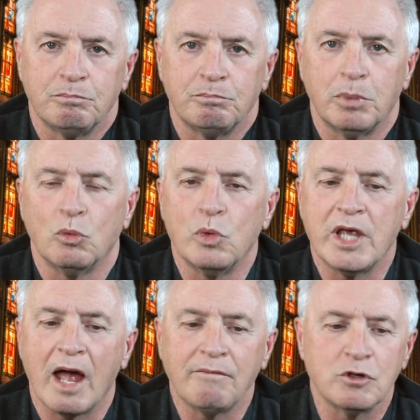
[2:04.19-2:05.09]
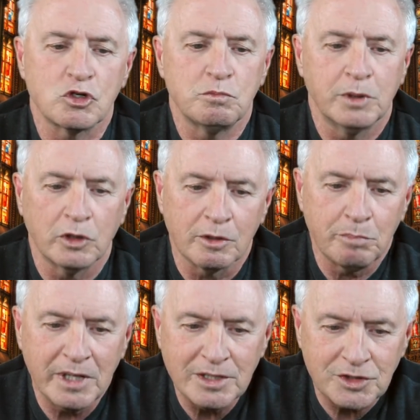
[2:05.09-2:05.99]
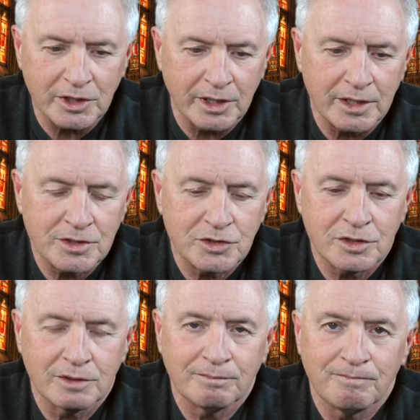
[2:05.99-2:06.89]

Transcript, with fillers: But we have the spirit of peace in us.